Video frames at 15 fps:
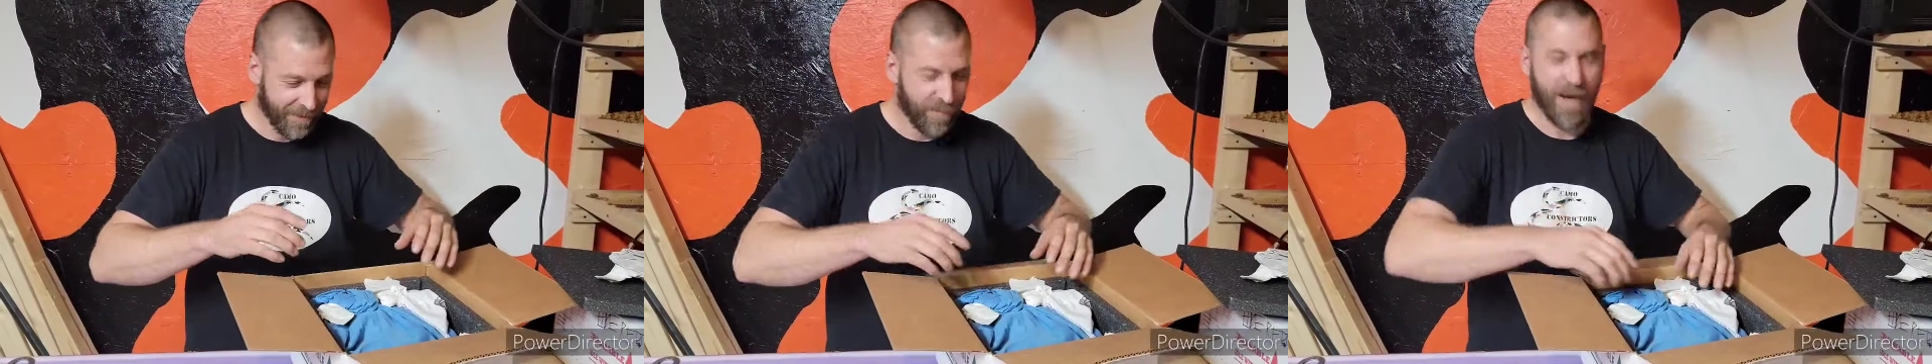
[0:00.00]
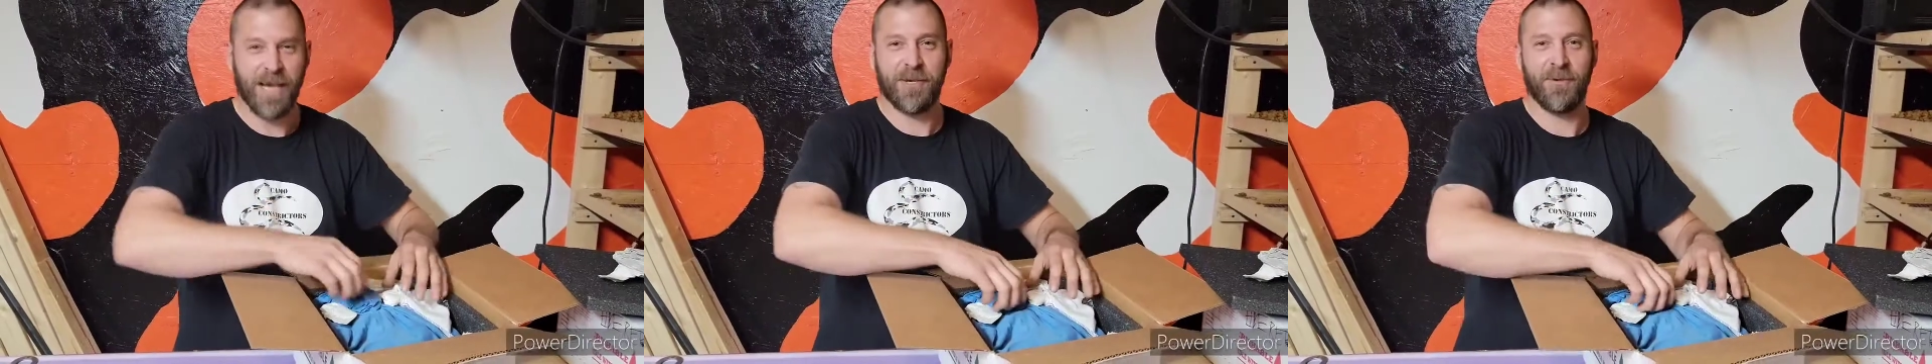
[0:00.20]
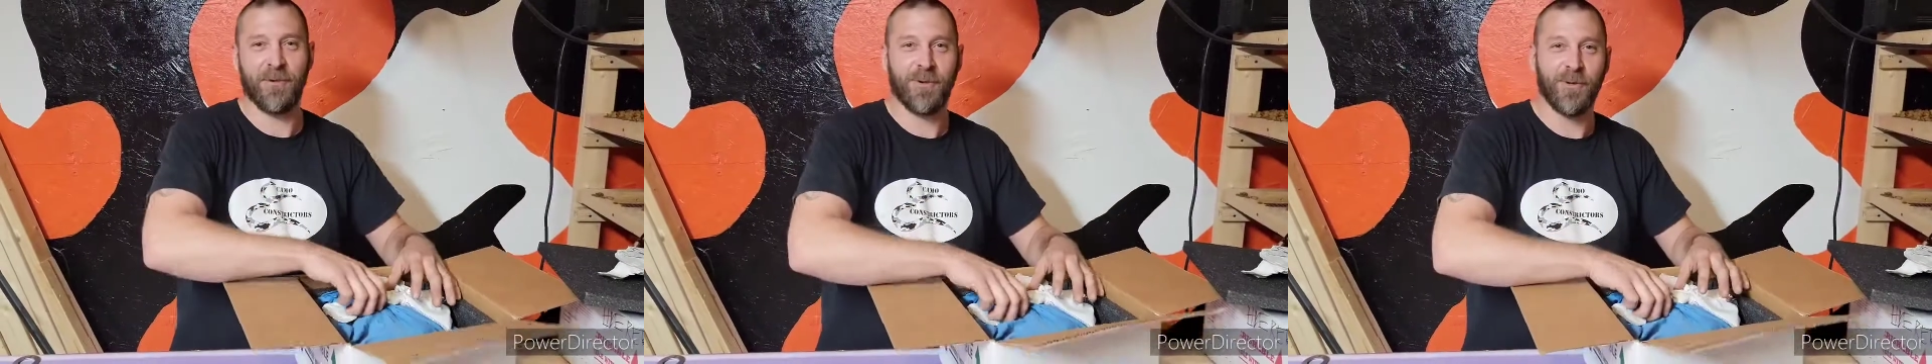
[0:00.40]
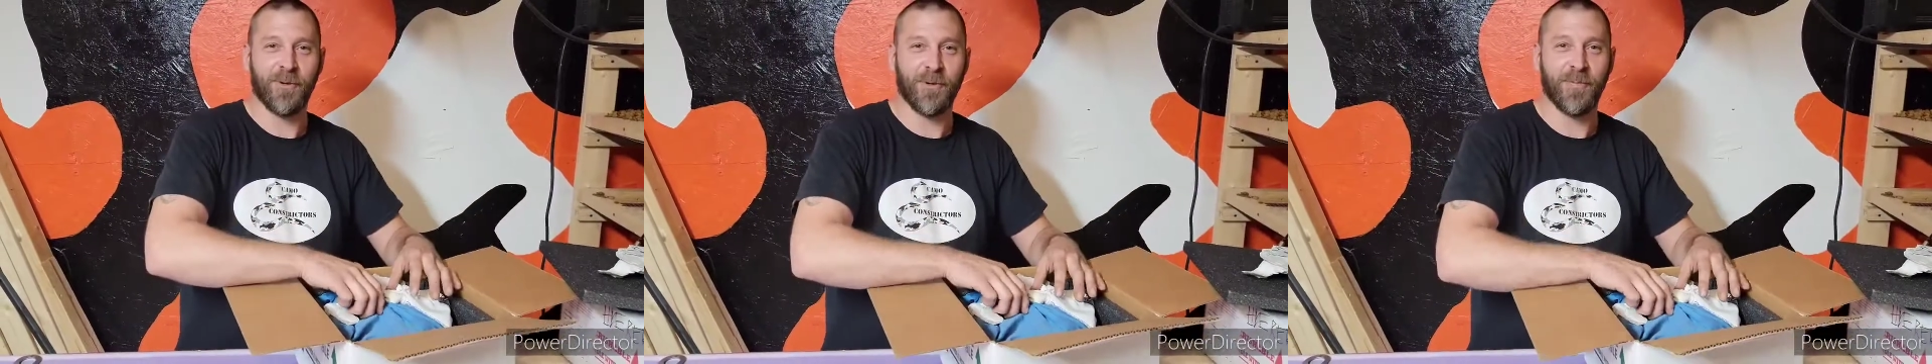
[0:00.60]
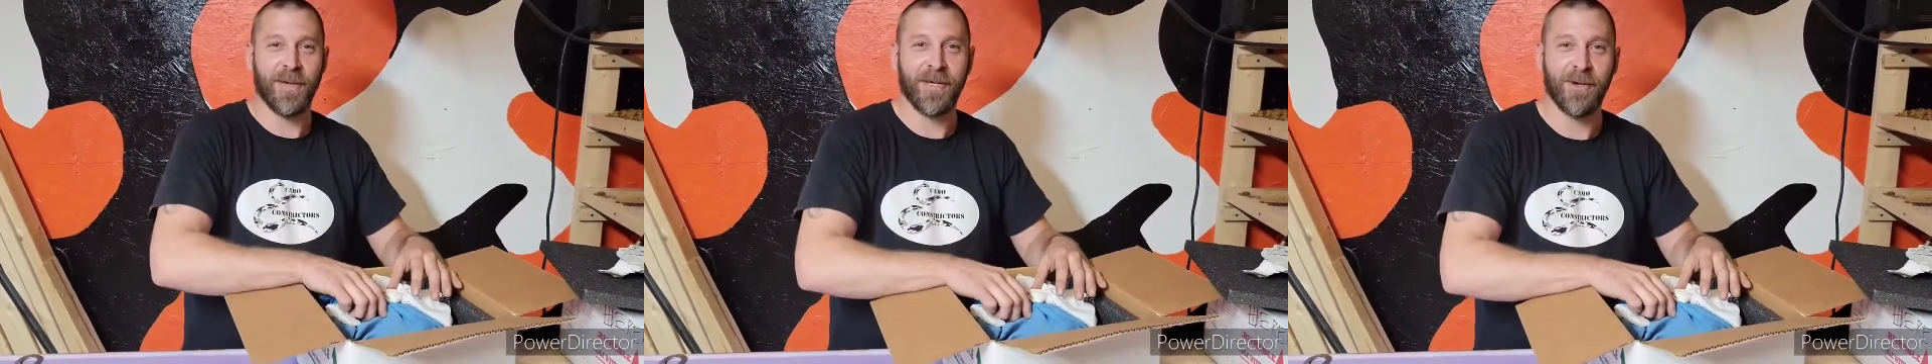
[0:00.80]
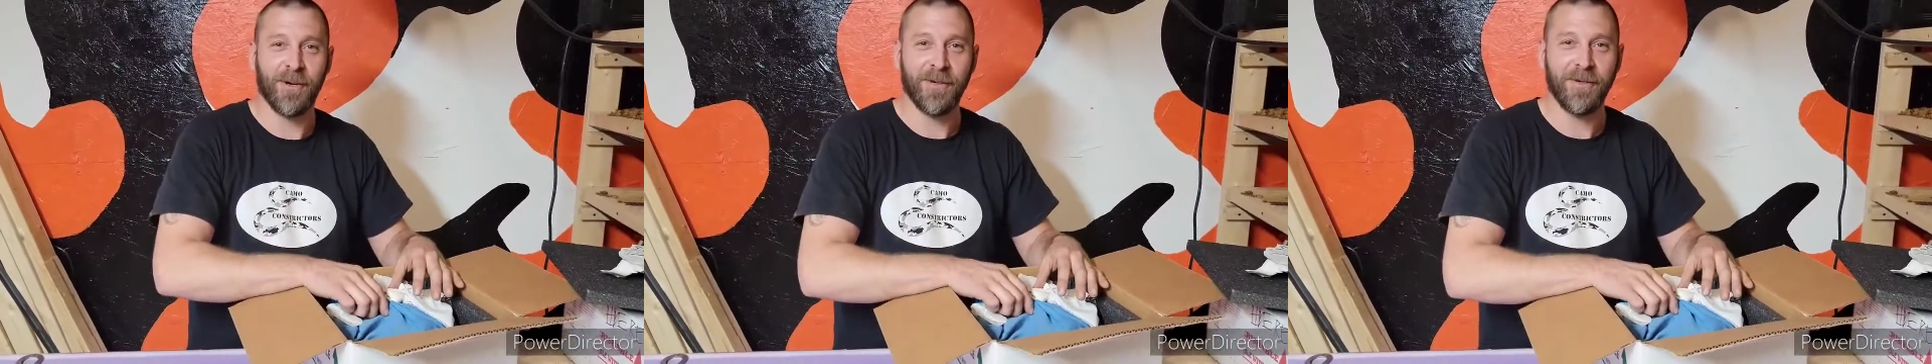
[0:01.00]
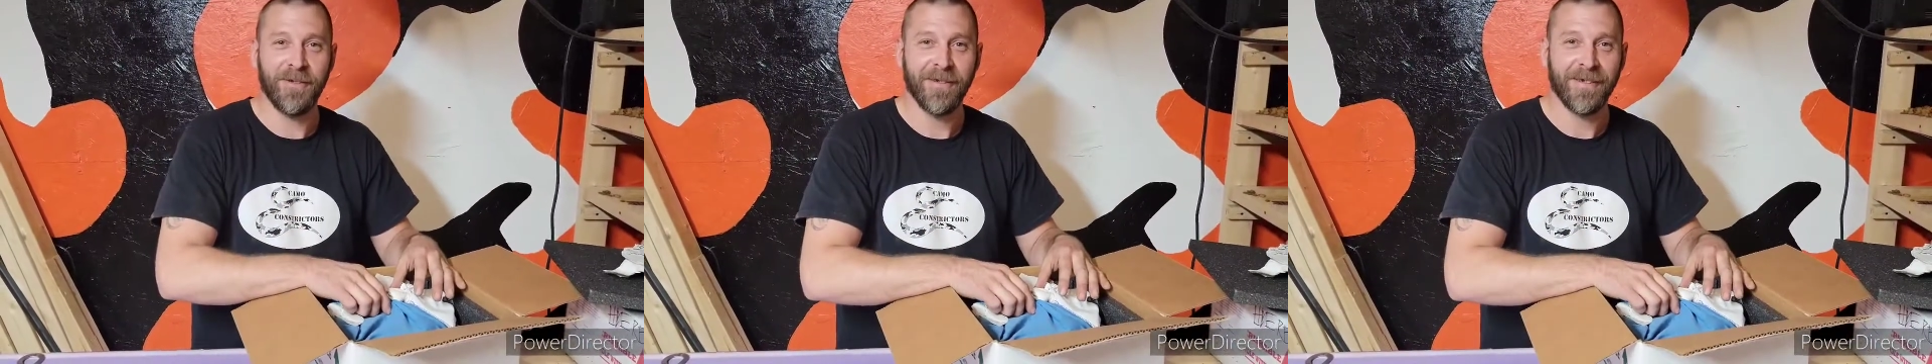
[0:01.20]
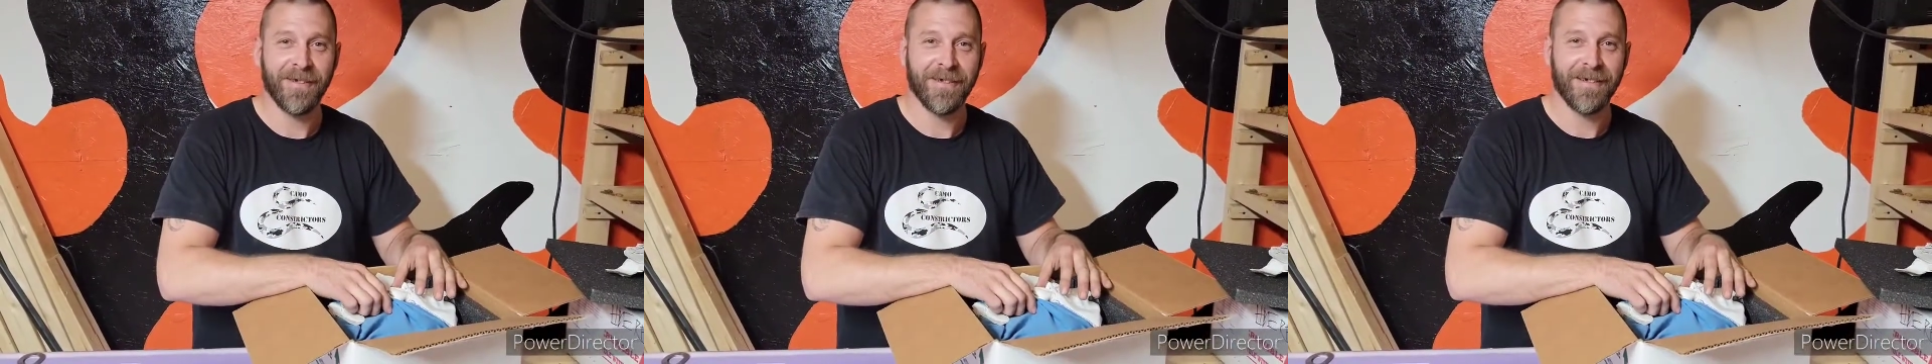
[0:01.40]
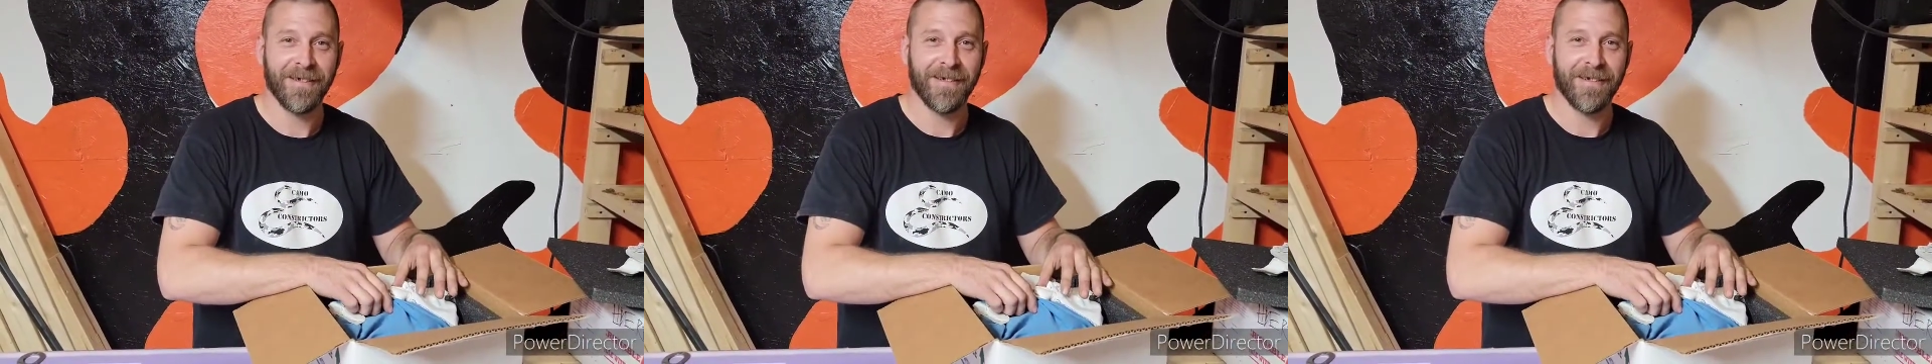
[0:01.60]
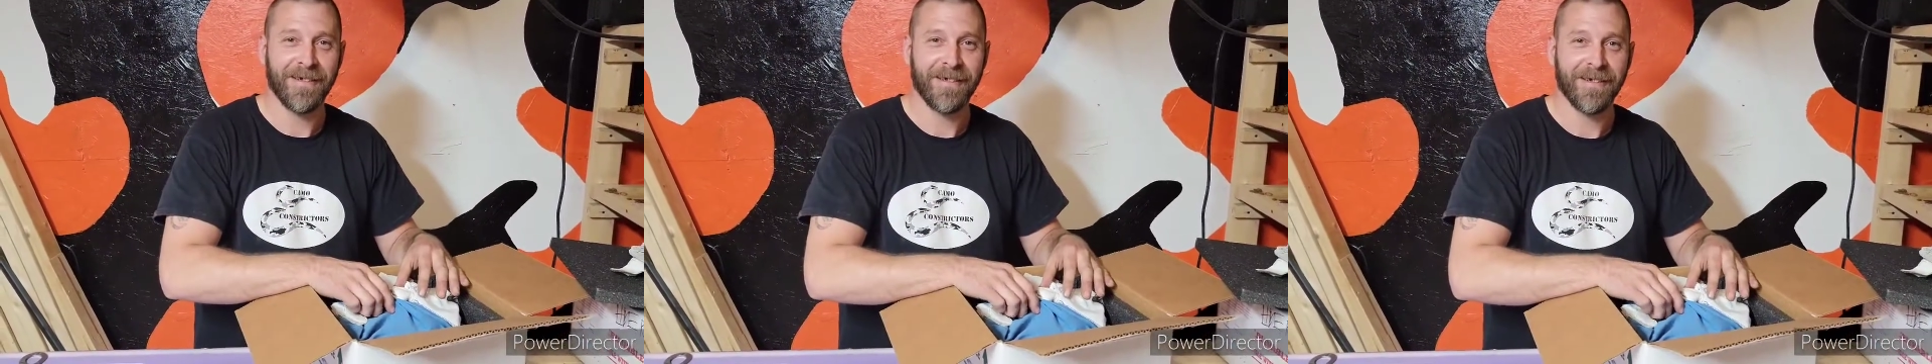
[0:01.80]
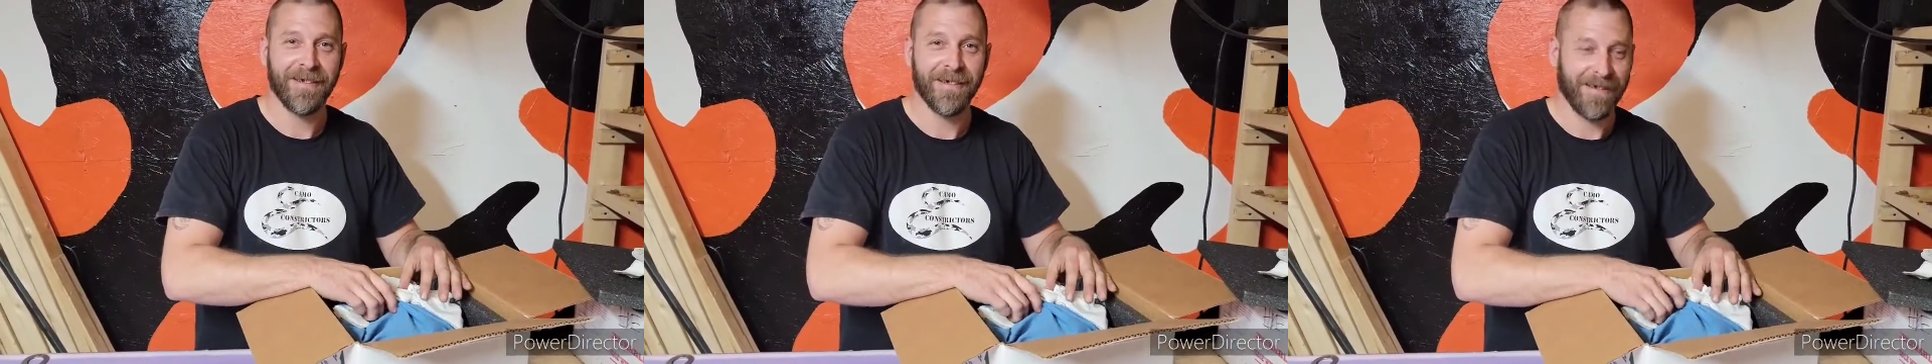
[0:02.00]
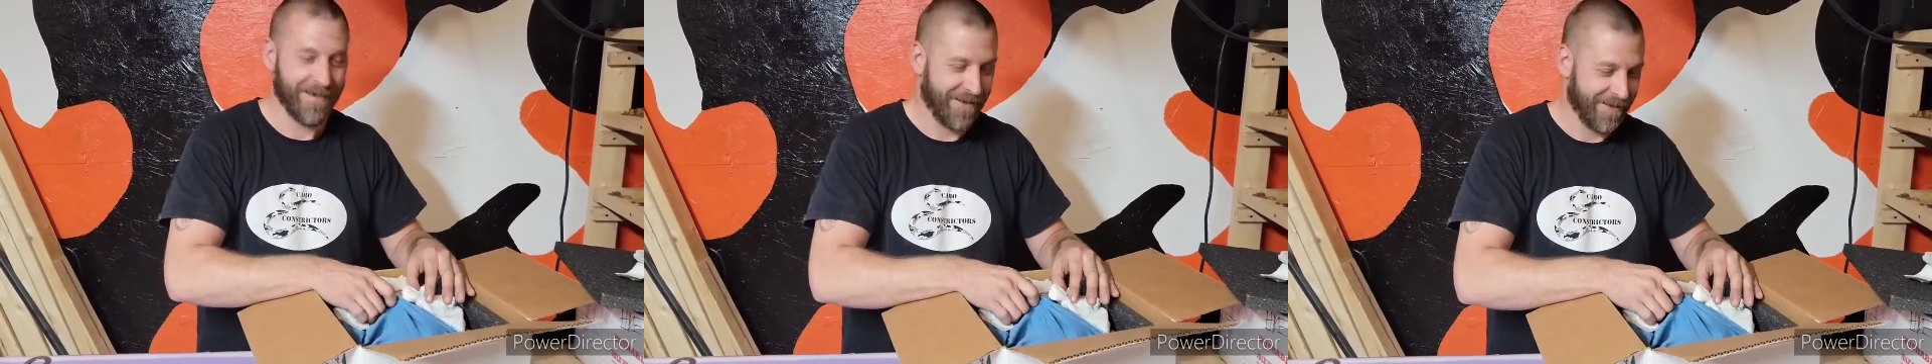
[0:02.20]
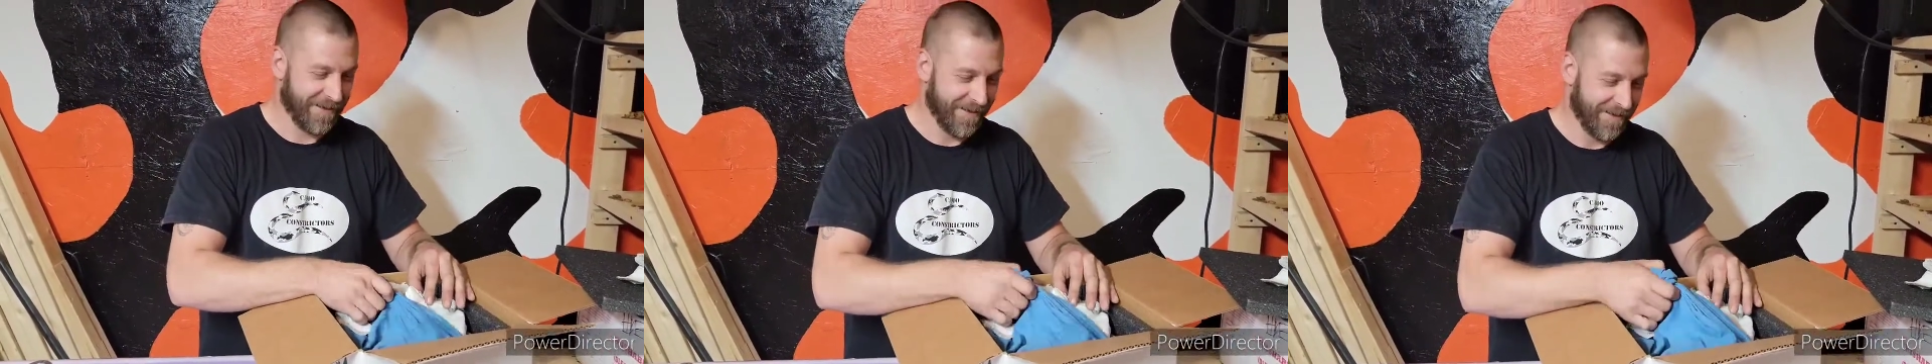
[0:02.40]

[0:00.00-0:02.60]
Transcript: Might as well go with the big girl. Sure.